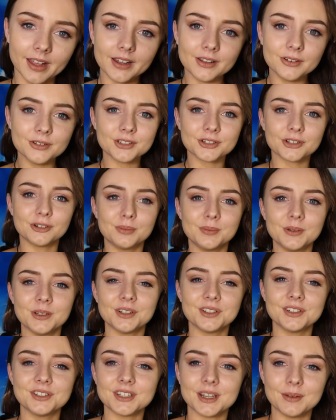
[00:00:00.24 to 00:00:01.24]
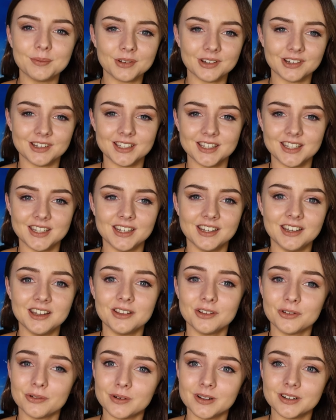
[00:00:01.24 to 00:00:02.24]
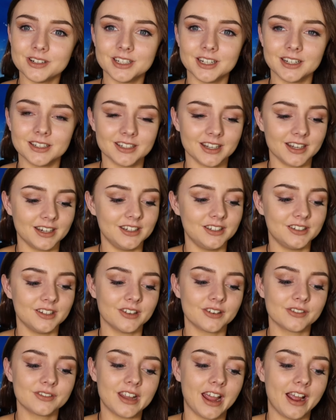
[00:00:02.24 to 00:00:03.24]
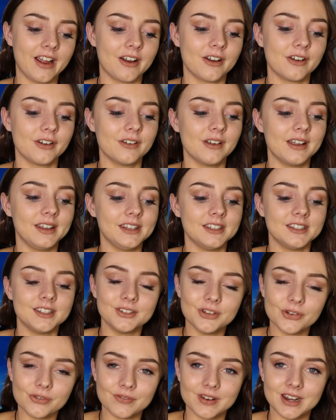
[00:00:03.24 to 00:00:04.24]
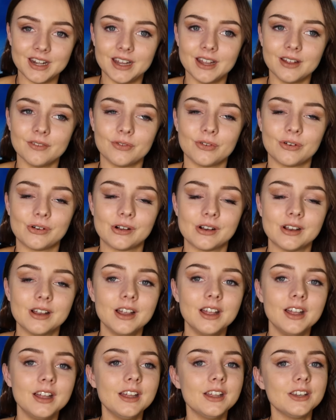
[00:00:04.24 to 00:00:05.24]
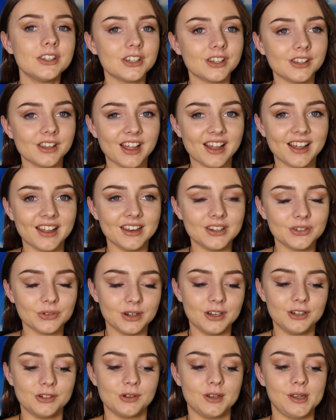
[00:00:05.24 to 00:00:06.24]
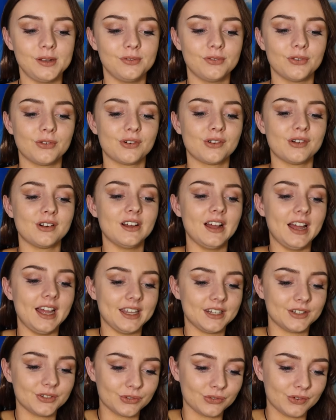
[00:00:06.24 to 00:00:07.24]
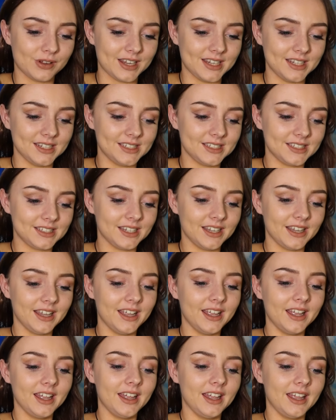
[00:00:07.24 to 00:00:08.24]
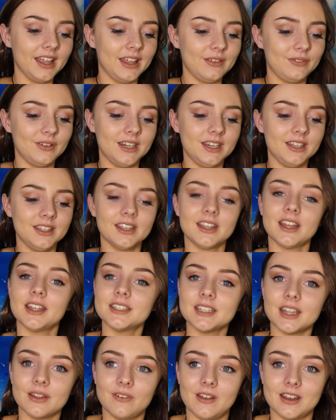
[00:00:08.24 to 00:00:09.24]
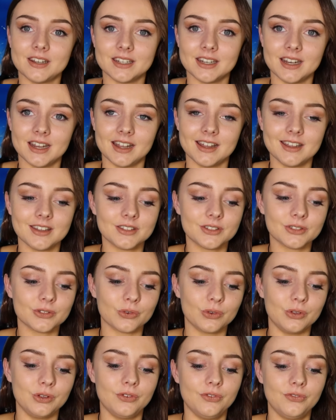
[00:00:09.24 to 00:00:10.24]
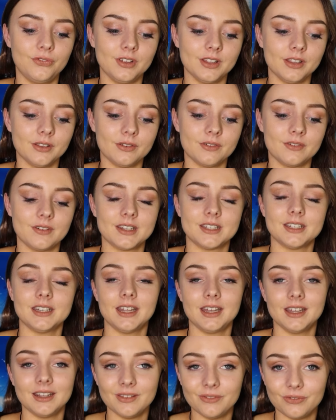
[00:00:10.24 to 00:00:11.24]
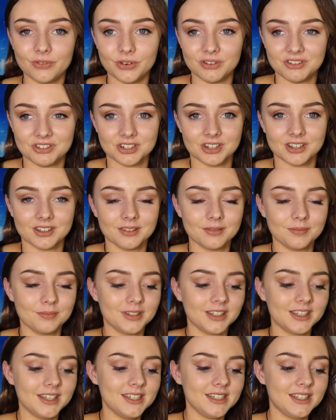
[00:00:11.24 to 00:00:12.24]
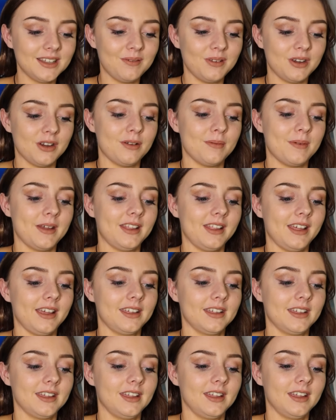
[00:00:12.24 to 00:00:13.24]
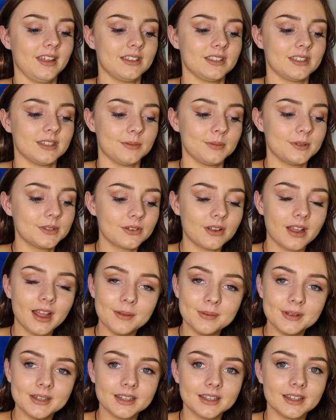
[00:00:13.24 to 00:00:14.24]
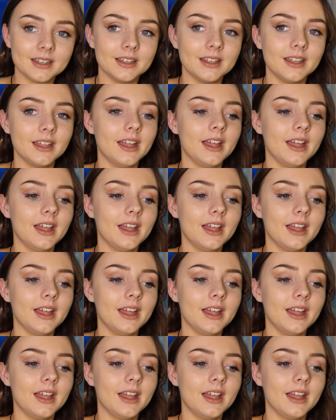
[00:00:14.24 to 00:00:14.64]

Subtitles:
Hello Scorpios, I'm Christy. You're watching Tiny Tale Tarot and this is your reading for July 2024. As always, if anything I say resonates or you feel it will resonate in the future, please let me know by liking and subscribing.